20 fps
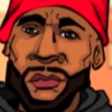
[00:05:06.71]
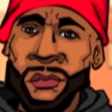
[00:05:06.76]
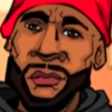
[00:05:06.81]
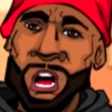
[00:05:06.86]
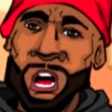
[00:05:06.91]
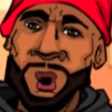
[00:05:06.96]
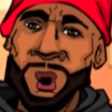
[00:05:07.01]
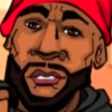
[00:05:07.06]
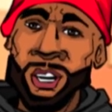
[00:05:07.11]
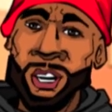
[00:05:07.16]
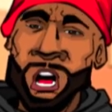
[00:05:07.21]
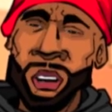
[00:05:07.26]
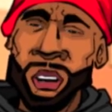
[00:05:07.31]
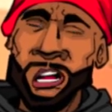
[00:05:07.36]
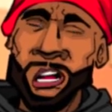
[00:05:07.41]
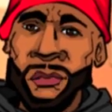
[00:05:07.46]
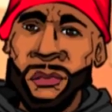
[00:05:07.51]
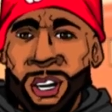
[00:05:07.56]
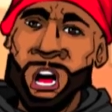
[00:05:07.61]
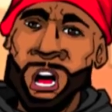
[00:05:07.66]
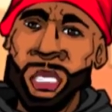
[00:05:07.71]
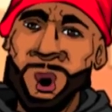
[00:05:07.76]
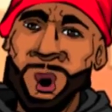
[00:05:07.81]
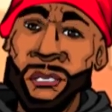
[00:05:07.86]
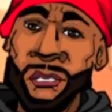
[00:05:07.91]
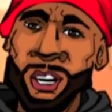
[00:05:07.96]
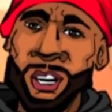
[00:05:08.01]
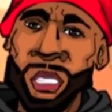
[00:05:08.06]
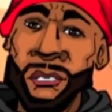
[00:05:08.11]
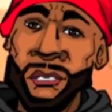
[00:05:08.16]
what's all this shit,
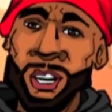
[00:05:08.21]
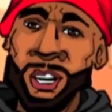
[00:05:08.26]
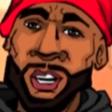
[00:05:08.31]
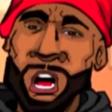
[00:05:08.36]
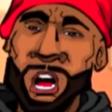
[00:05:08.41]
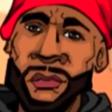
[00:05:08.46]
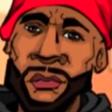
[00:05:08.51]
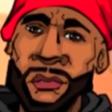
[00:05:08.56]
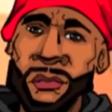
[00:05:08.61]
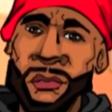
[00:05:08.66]
man? Like,